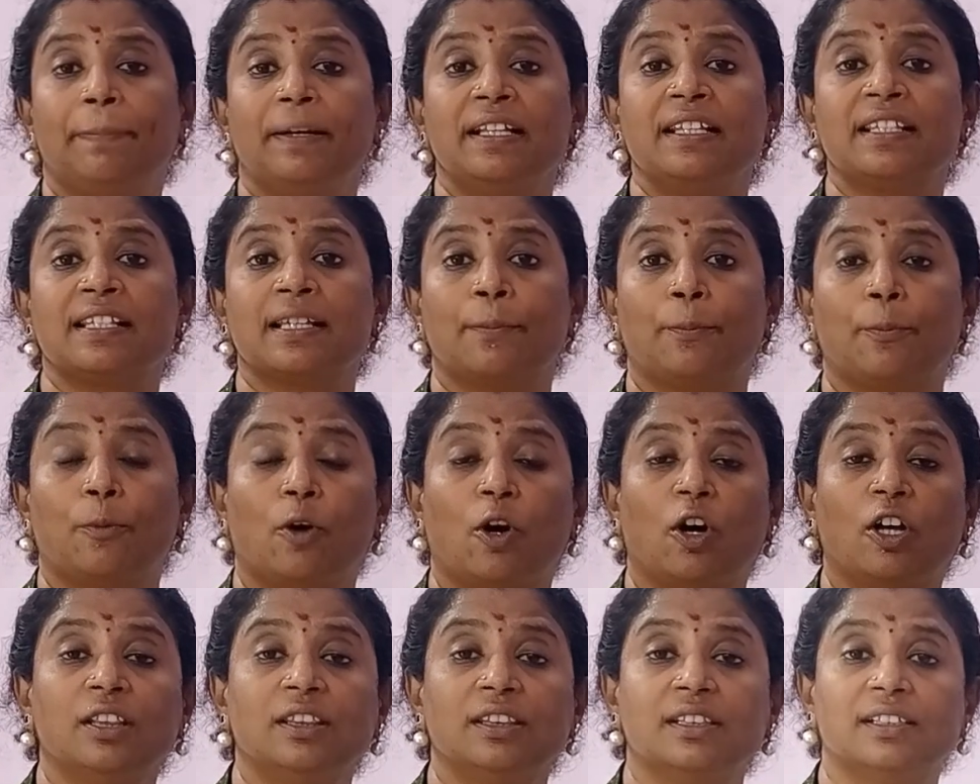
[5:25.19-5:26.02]
It depends
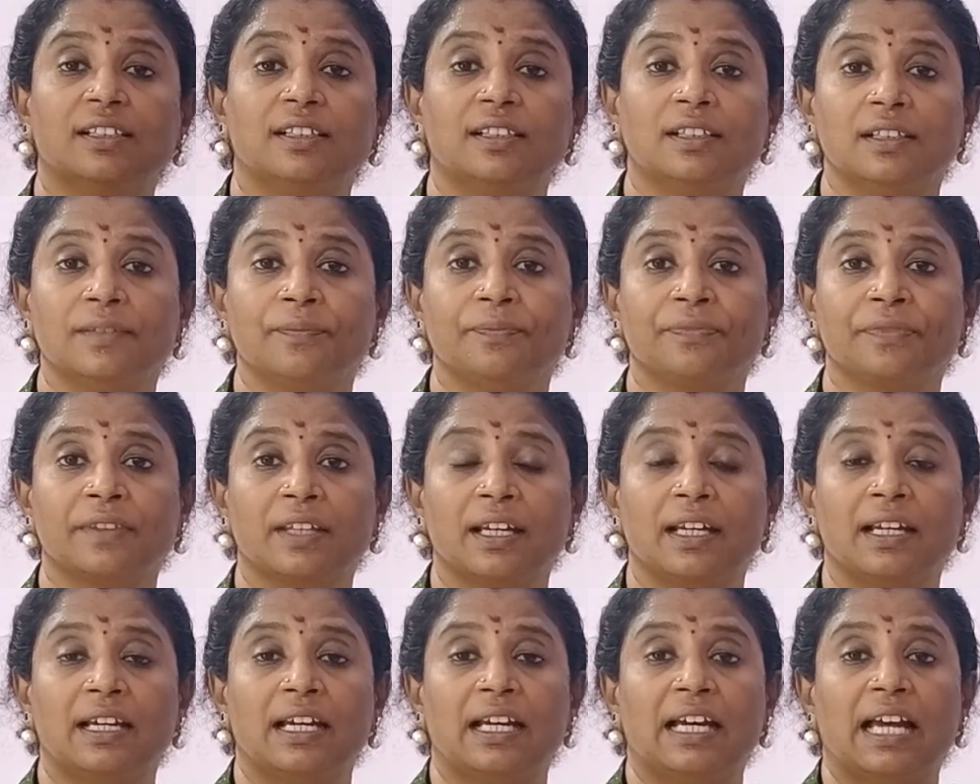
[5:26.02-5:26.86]
upon
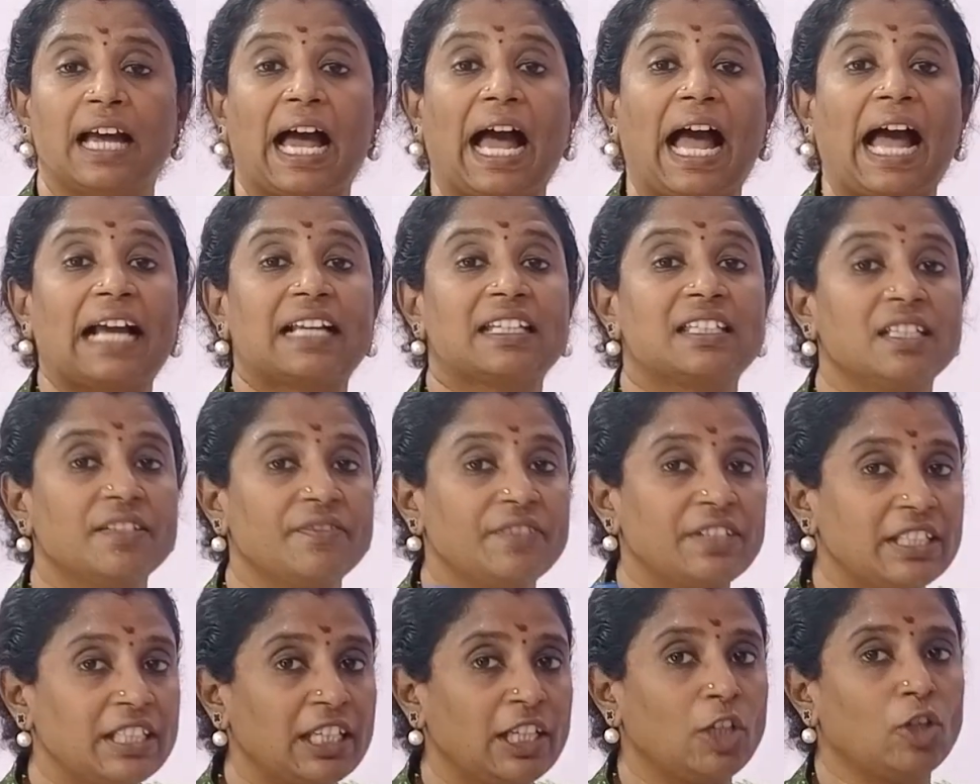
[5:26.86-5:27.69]
the
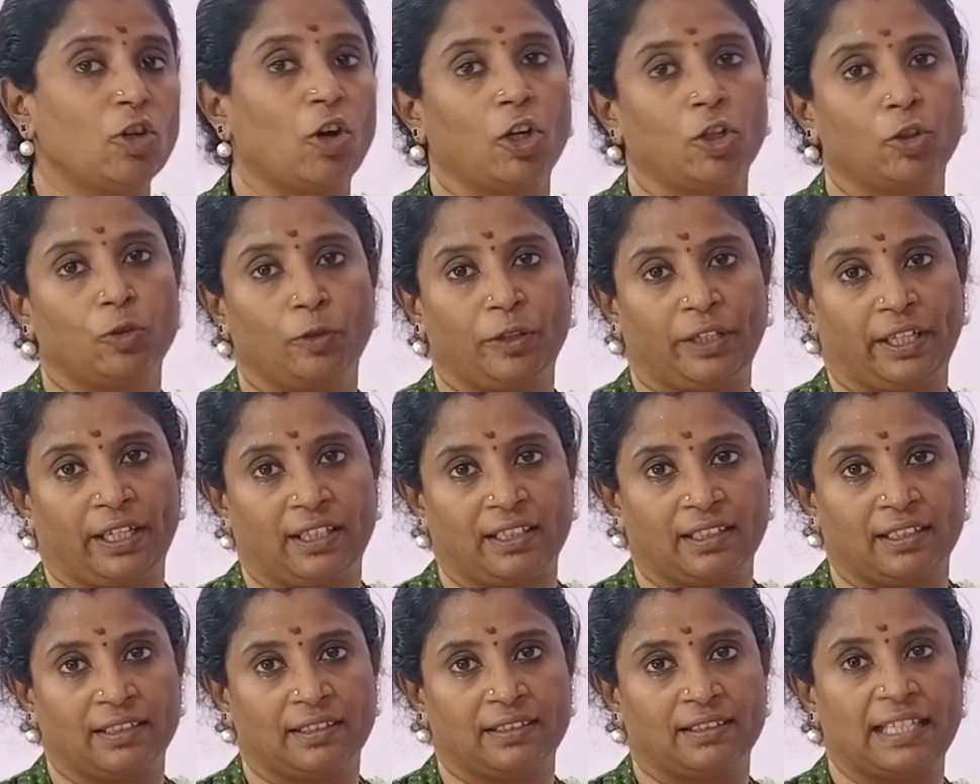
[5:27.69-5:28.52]
activity you are
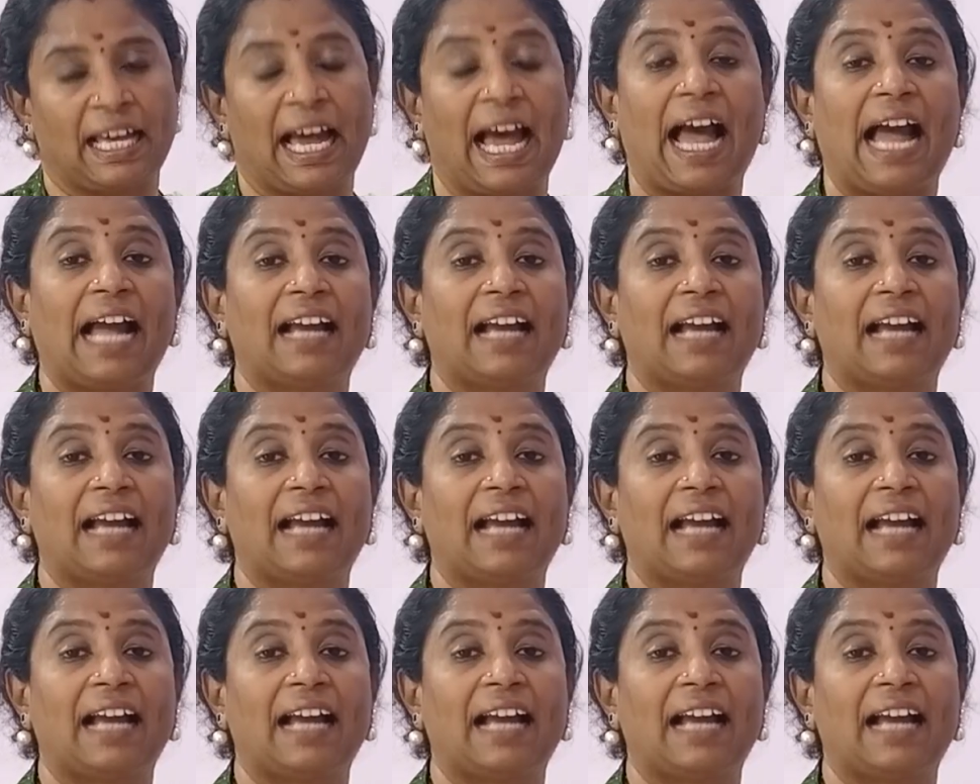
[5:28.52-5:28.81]
doing,